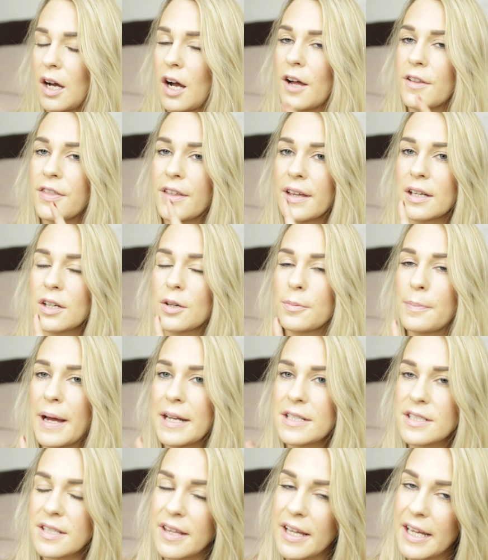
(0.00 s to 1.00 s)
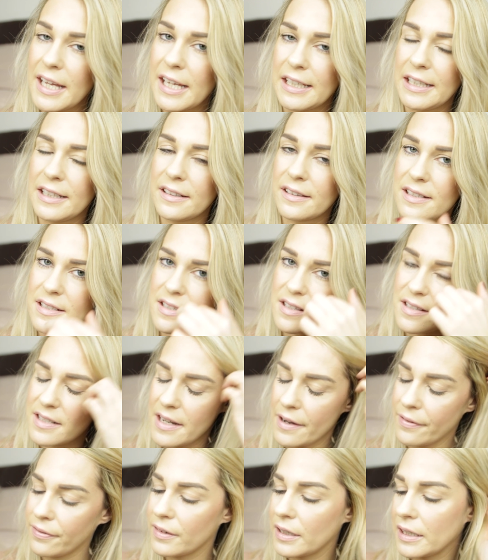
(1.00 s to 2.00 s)
I think compared to the Heat, this has
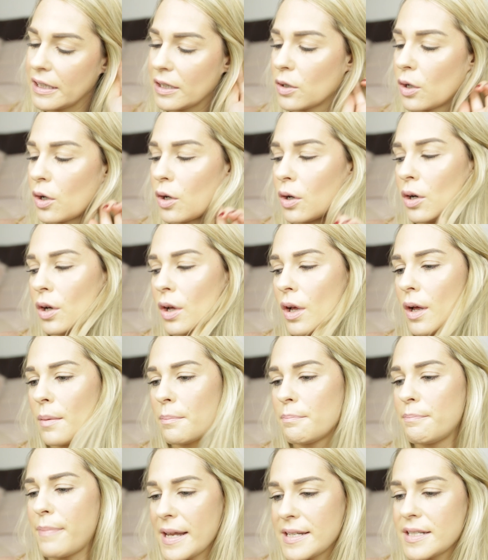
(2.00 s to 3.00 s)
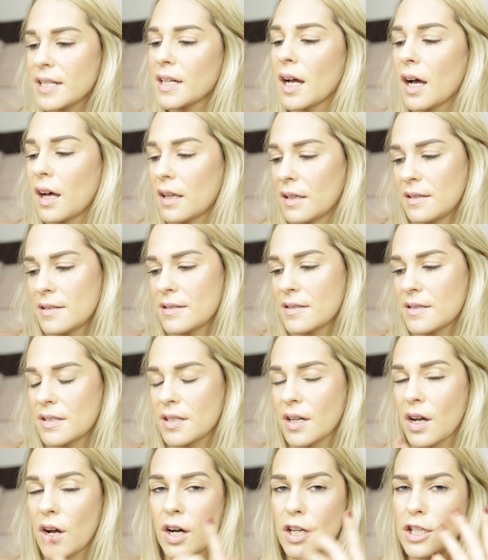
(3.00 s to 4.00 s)
definitely got better colours
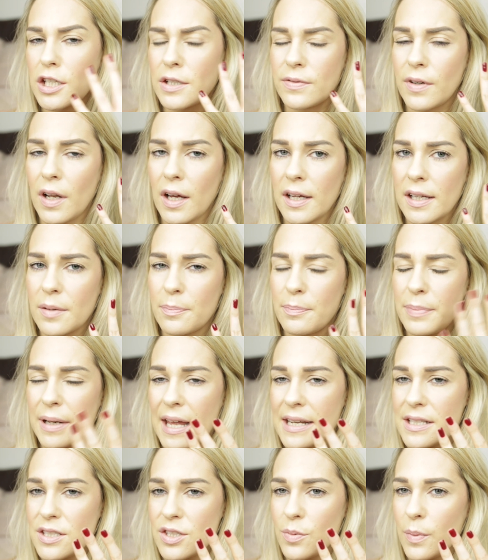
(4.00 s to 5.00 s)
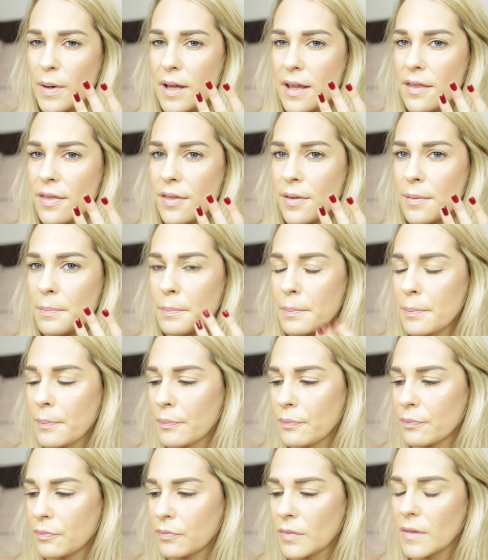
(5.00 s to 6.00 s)
to kind of like blend with.
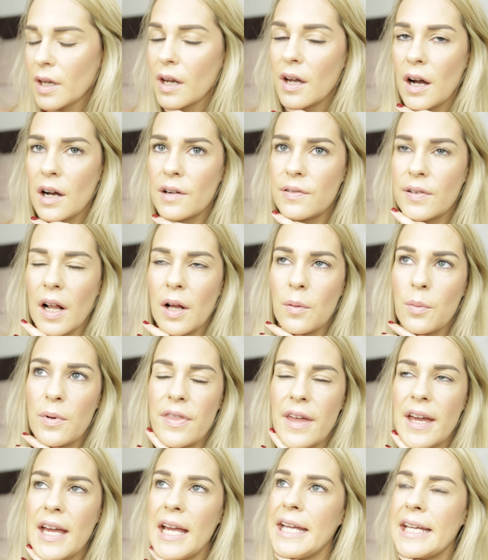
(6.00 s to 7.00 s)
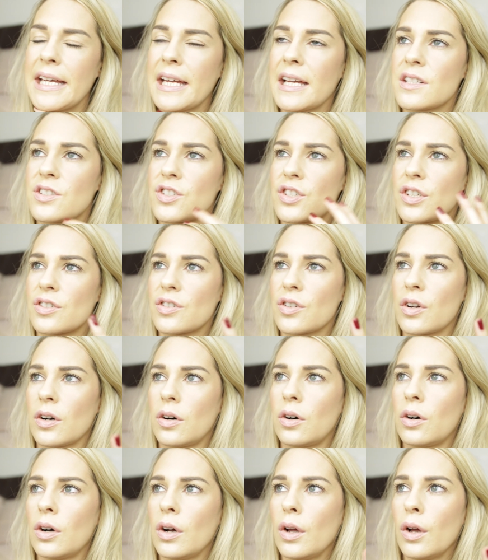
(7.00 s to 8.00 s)
I feel like with the Heat, it's just
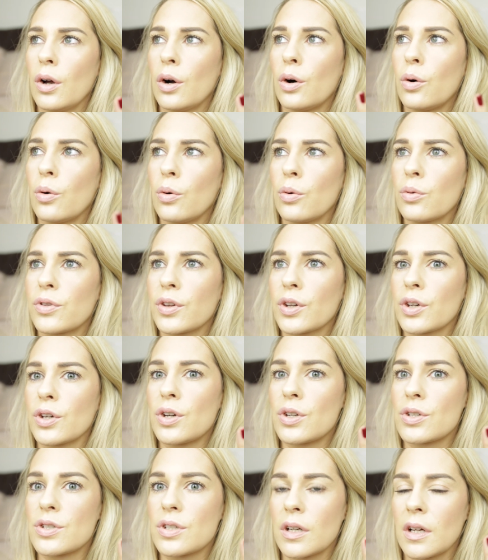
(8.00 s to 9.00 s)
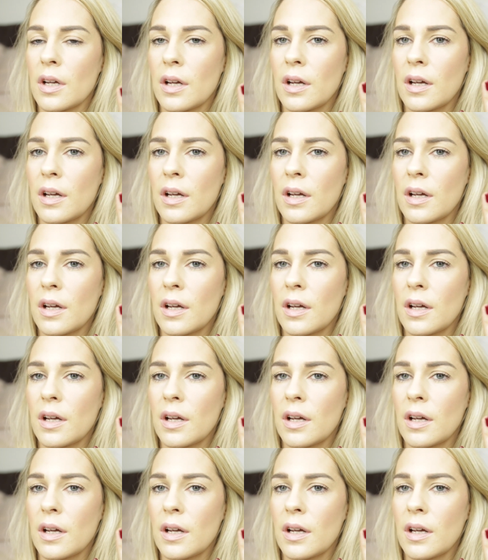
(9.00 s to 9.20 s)
got all the good